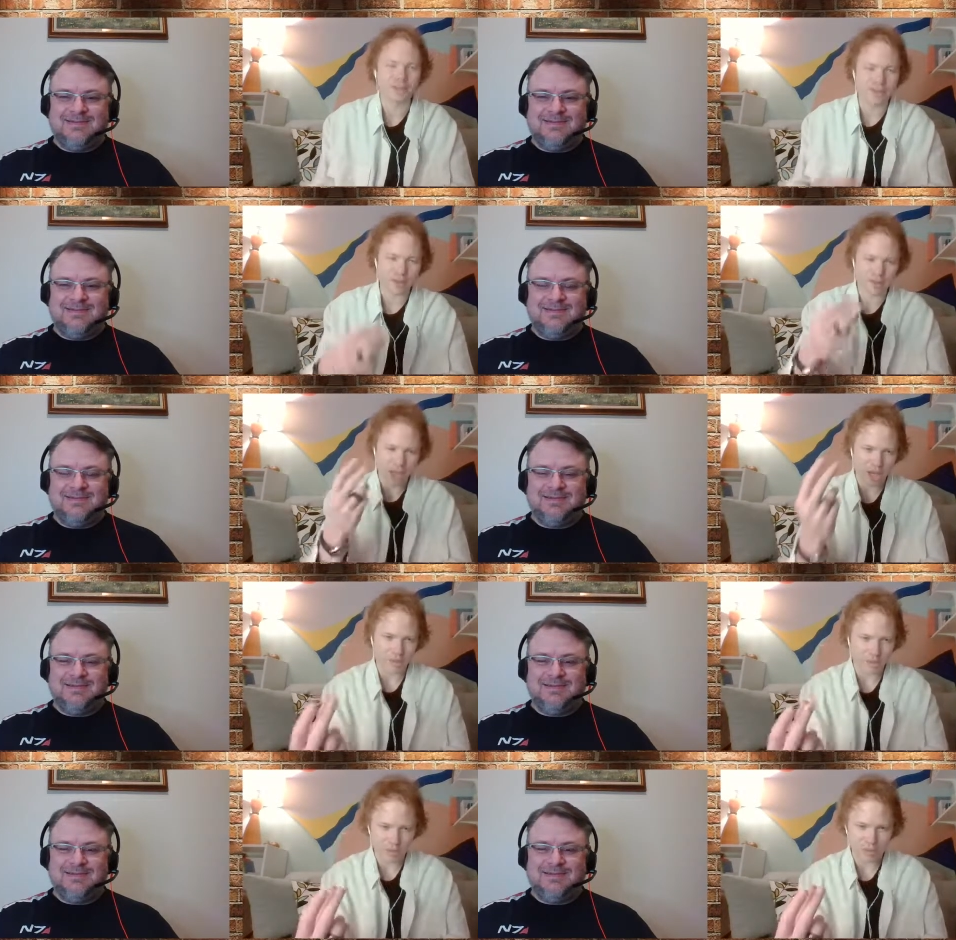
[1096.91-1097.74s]
Speaker 1: And so they were
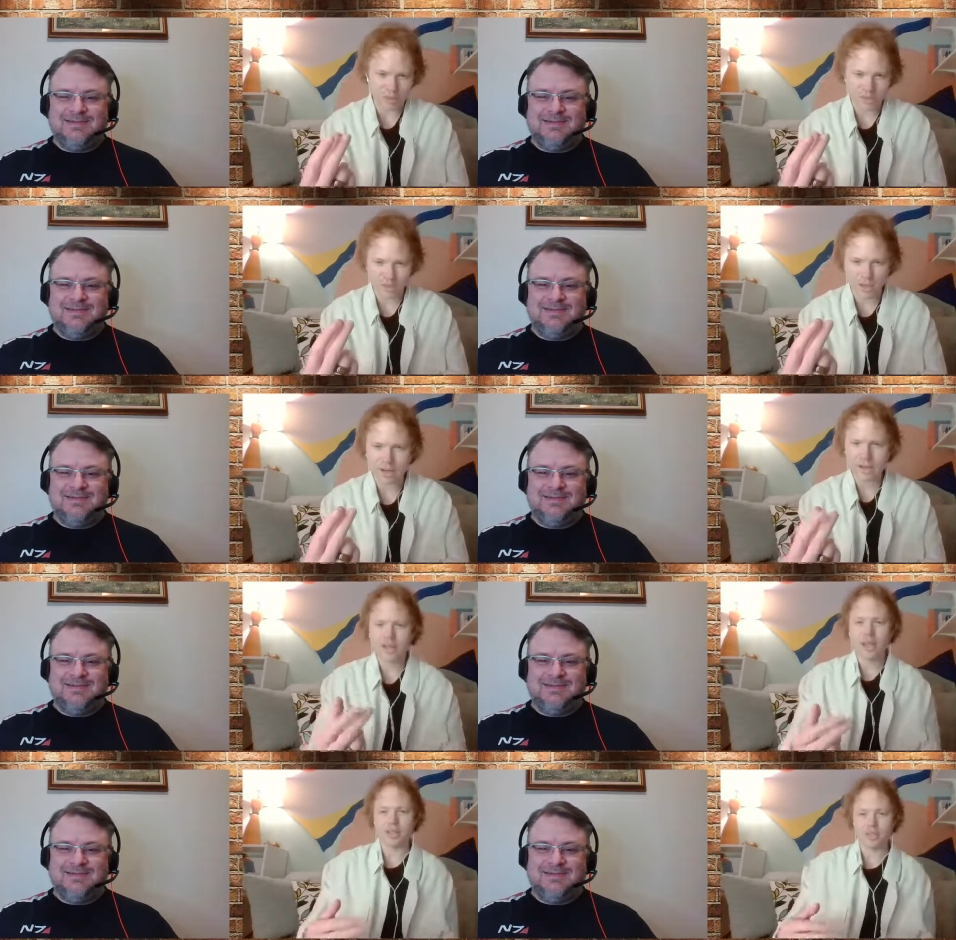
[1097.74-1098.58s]
the only person
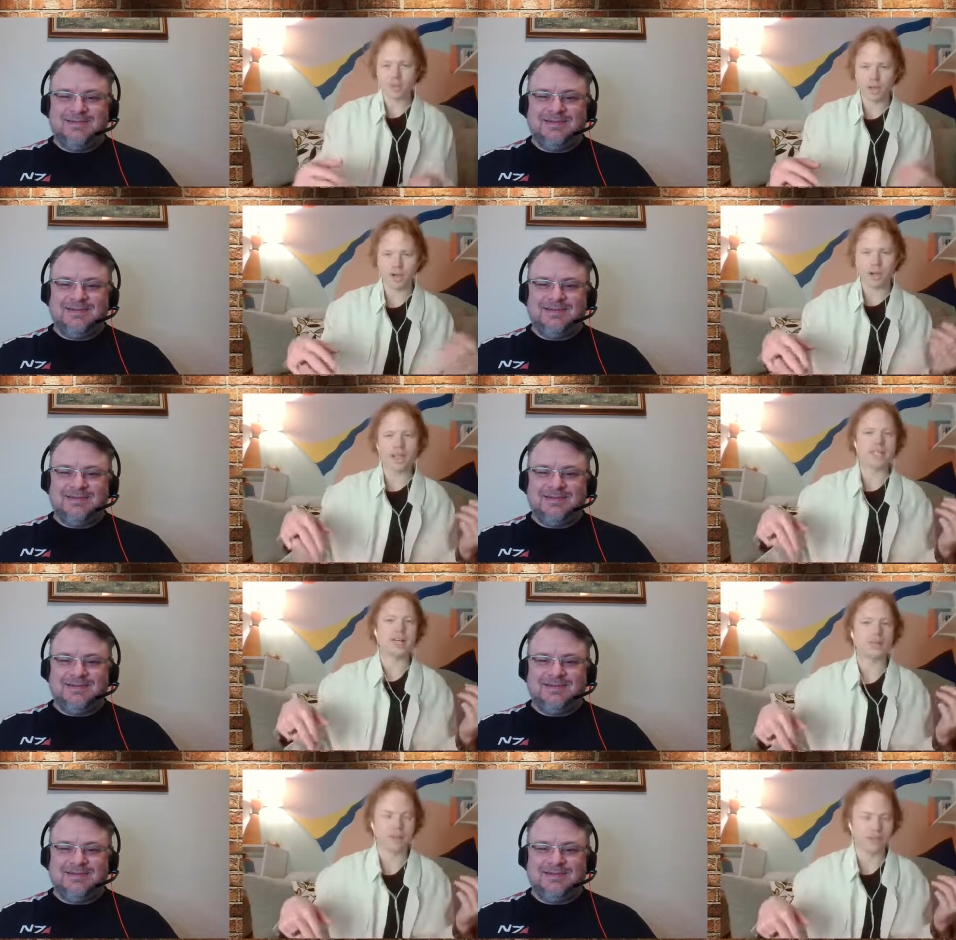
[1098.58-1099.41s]
there. And so we all
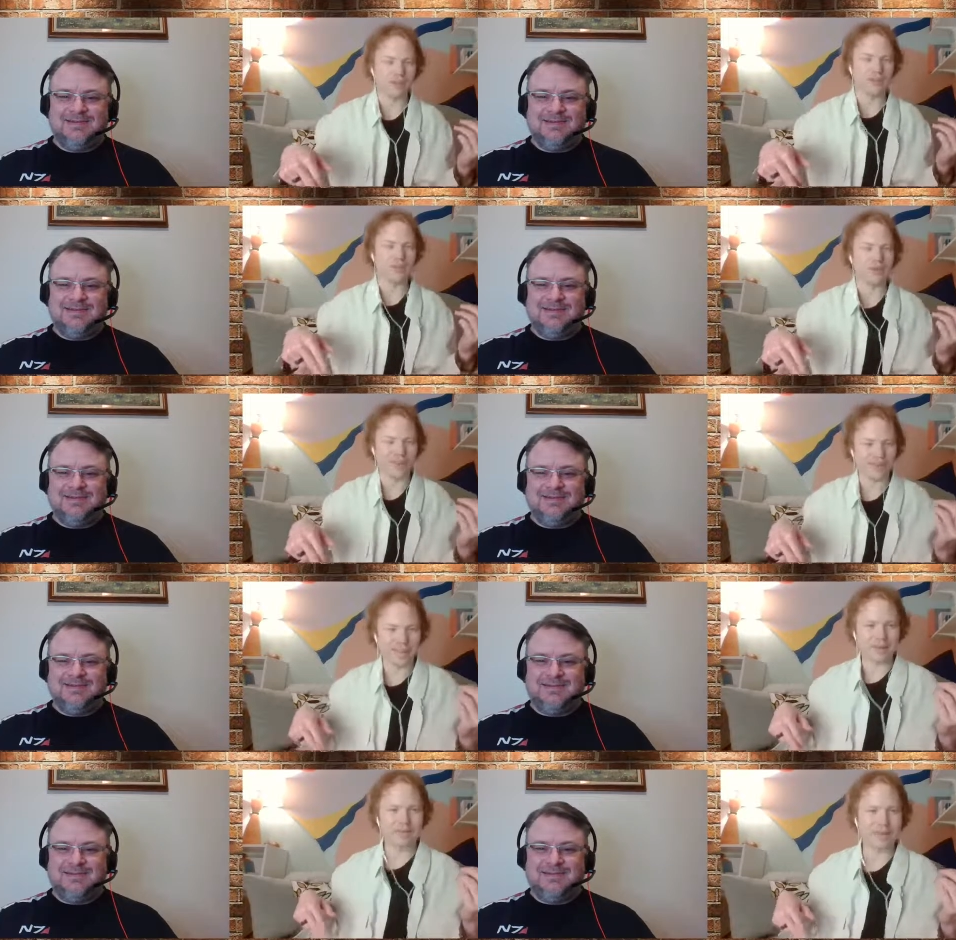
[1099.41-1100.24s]
got down on the
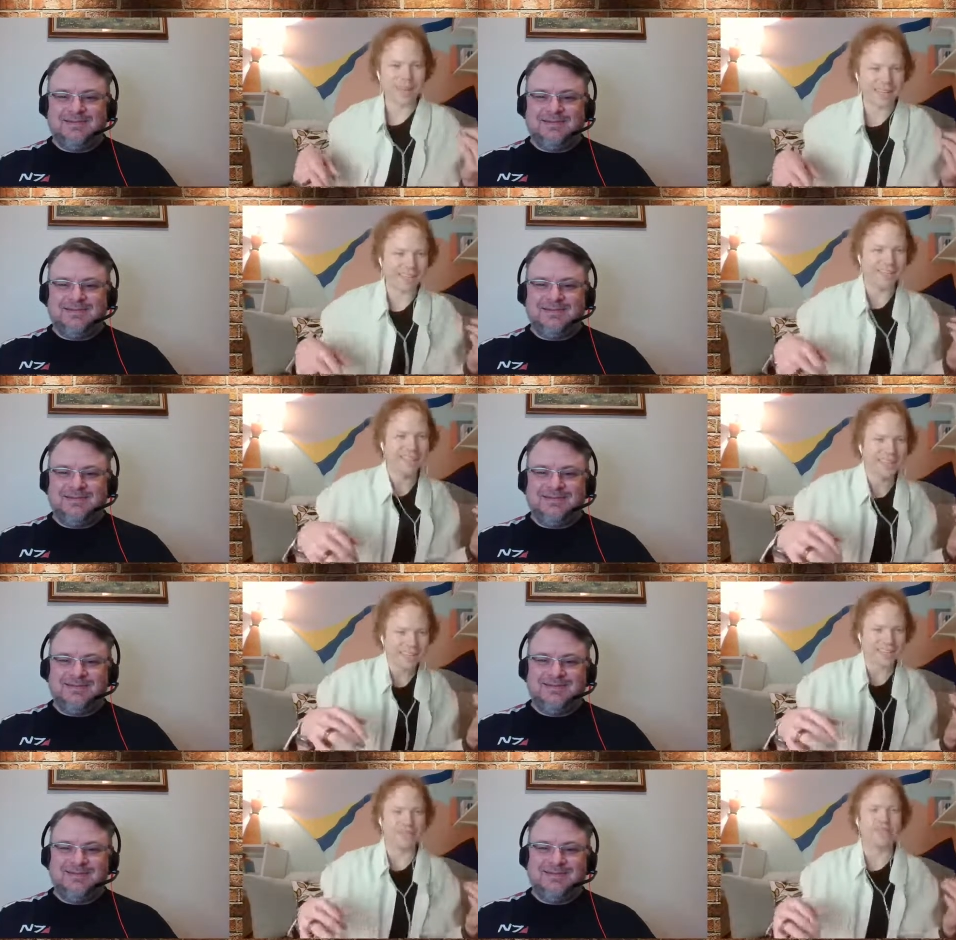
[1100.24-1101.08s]
floor and like played
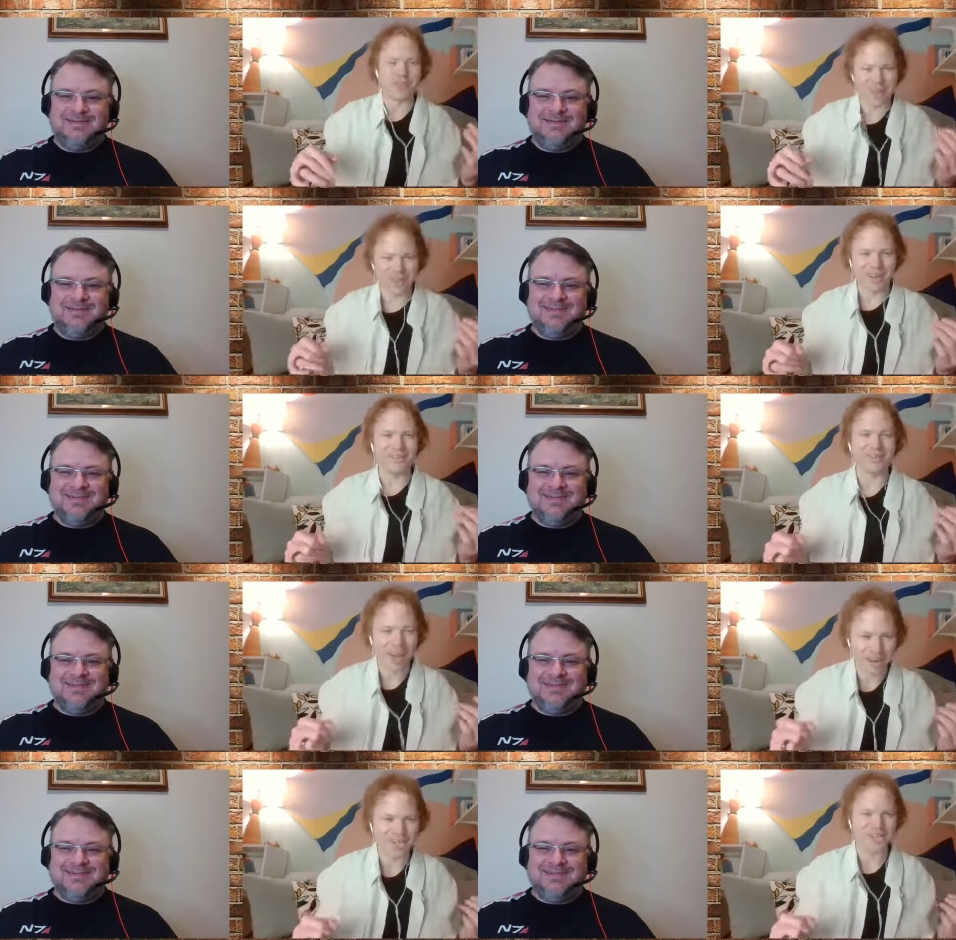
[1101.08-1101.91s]
like a full
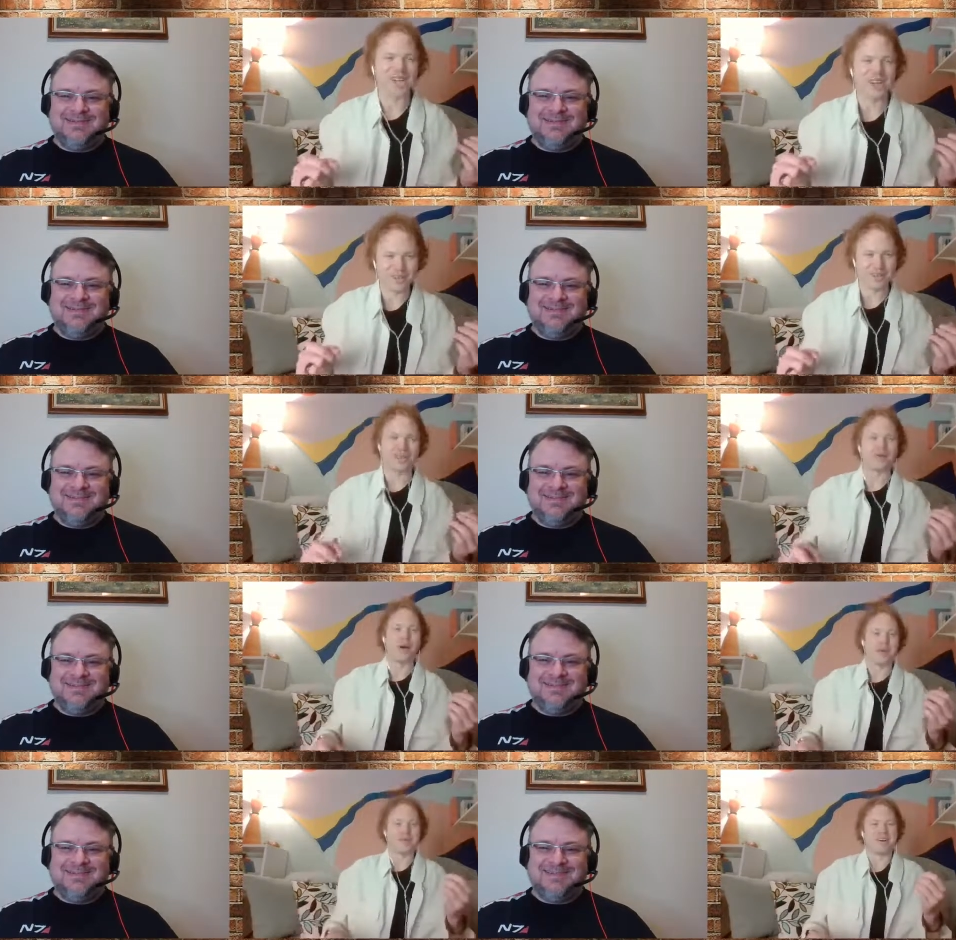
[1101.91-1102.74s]
on rock show
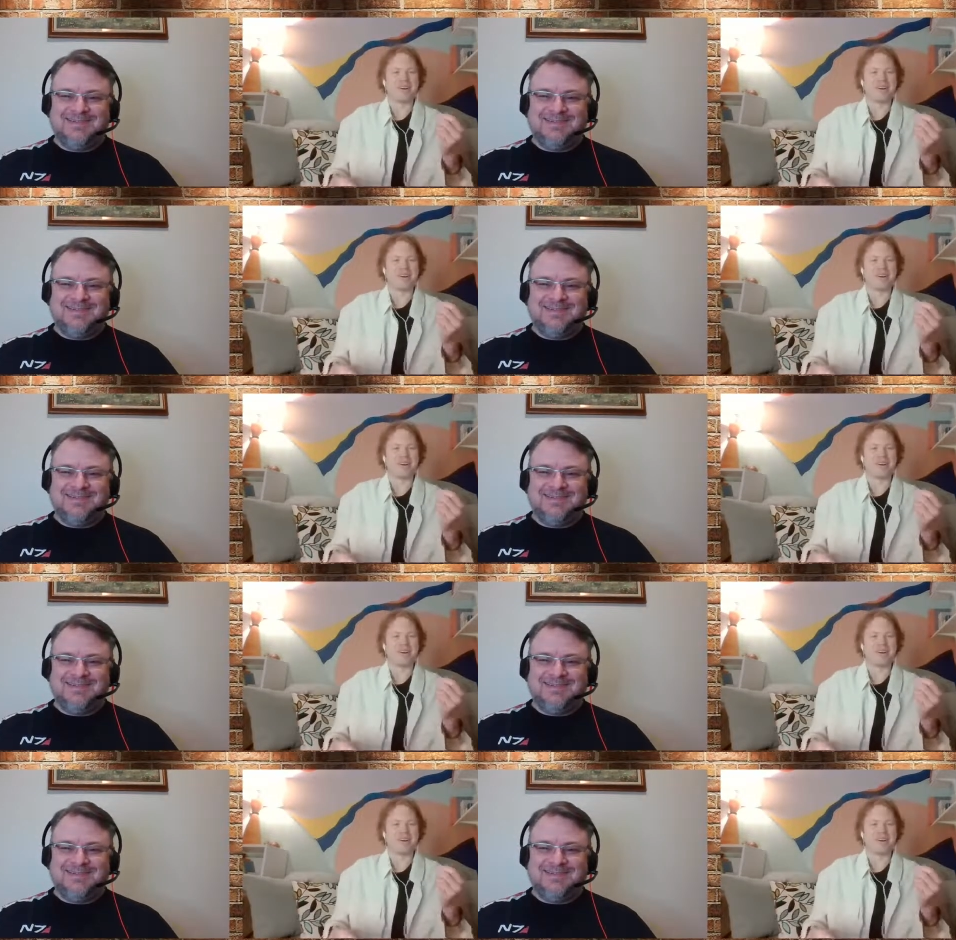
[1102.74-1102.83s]
to one